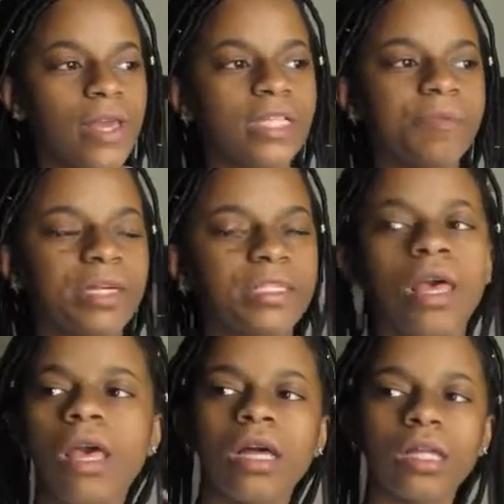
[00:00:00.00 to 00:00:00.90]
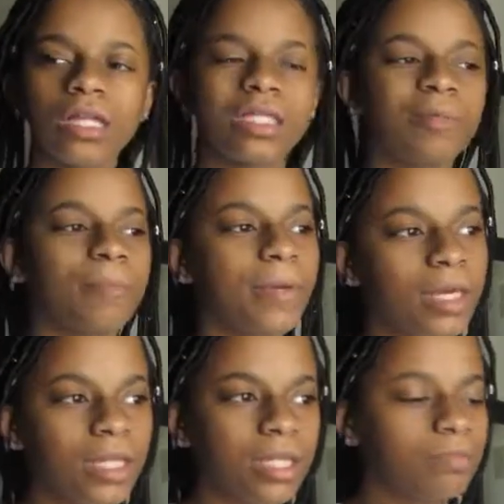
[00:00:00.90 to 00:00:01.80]
face because lately it's been
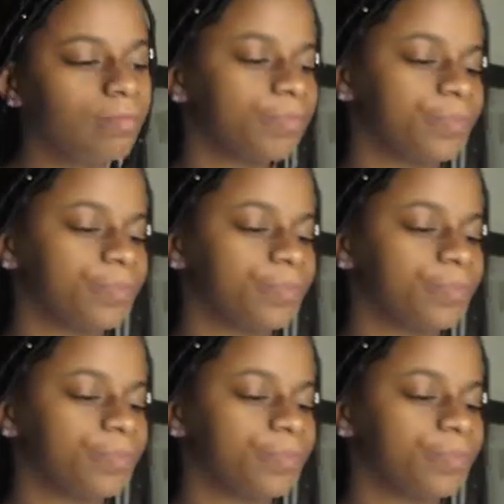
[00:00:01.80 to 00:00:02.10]
peeling,